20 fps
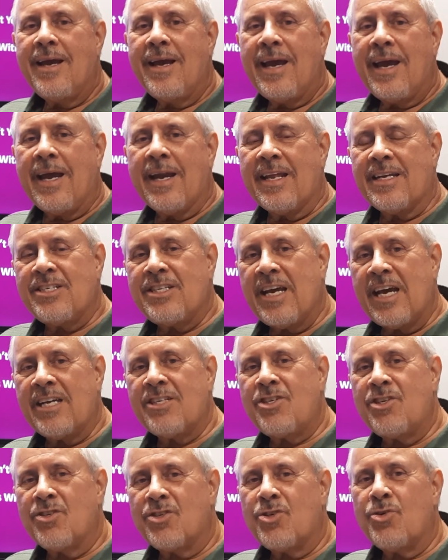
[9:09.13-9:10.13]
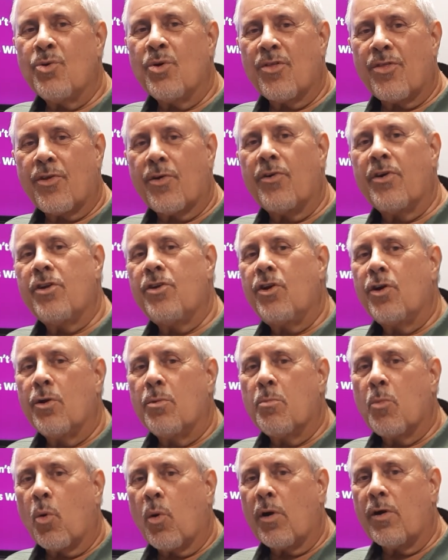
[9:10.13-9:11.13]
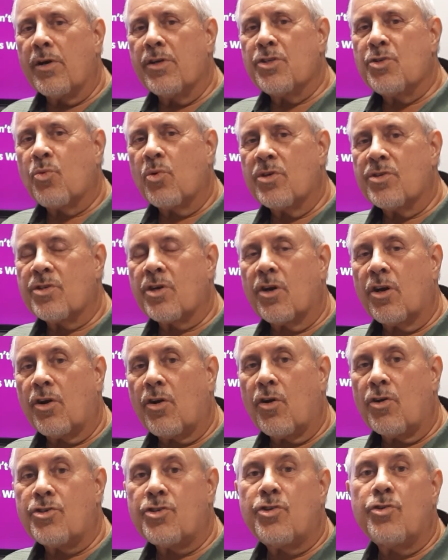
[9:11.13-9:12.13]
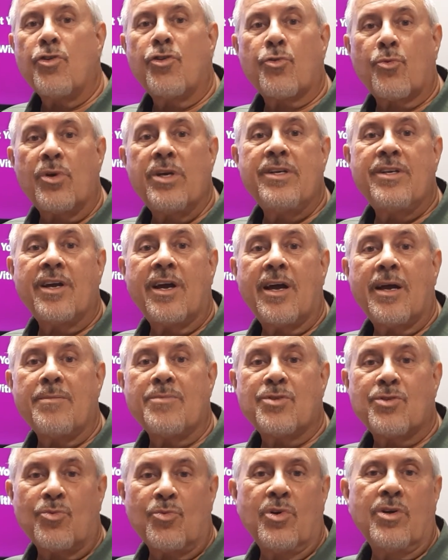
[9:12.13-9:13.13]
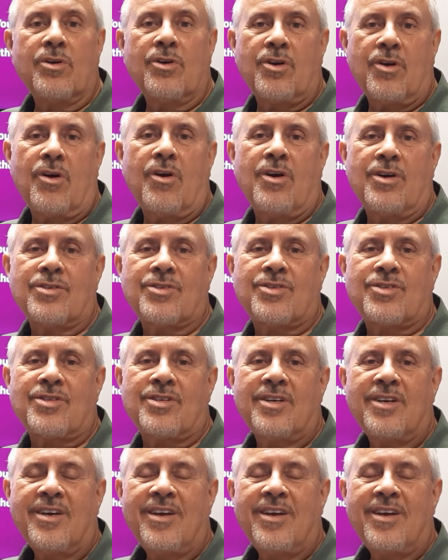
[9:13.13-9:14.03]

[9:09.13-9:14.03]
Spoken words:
and attach it to a 30-year mortgage where it's going to cost you 3 times the real cost.